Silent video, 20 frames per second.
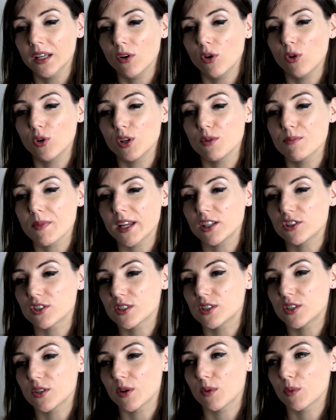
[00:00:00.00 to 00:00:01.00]
or you may
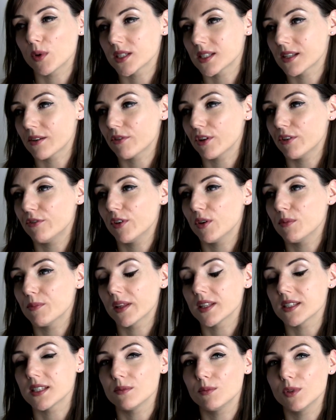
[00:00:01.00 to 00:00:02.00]
just do it once every few
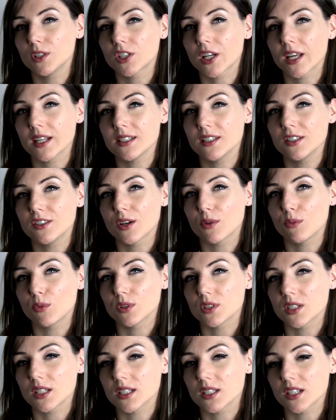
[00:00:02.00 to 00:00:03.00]
months, in which case you don't
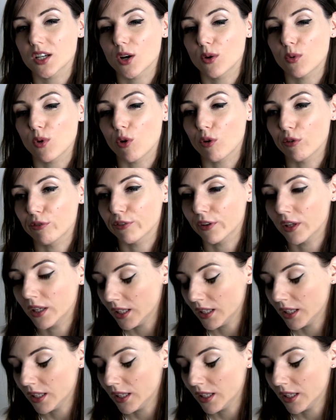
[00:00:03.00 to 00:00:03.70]
want it to go off.